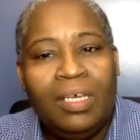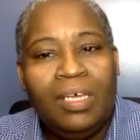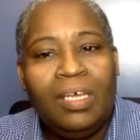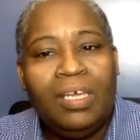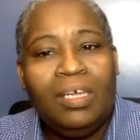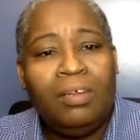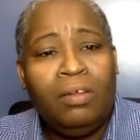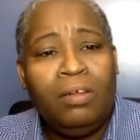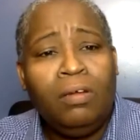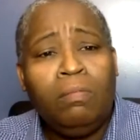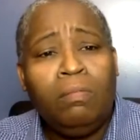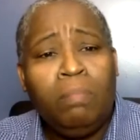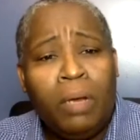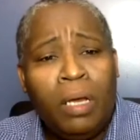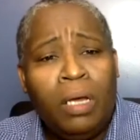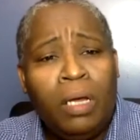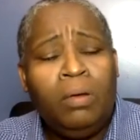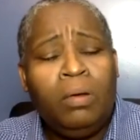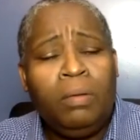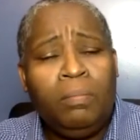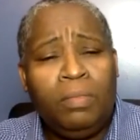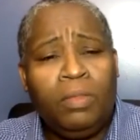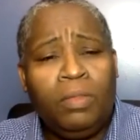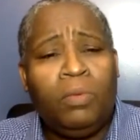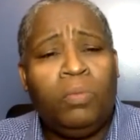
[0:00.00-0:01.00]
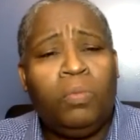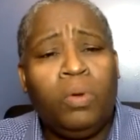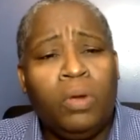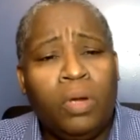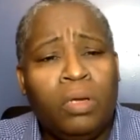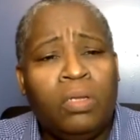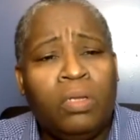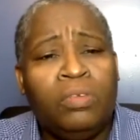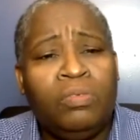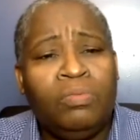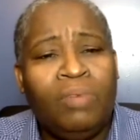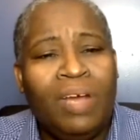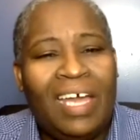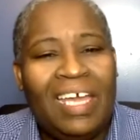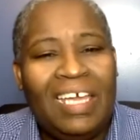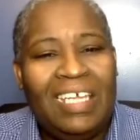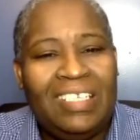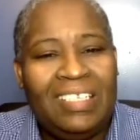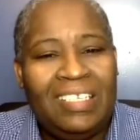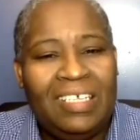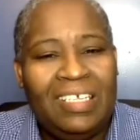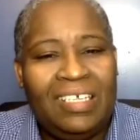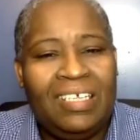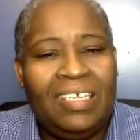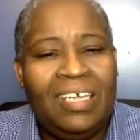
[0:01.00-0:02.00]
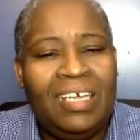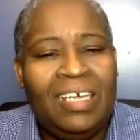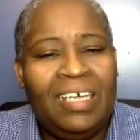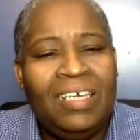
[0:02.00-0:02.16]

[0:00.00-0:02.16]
in her poem, The World Rising.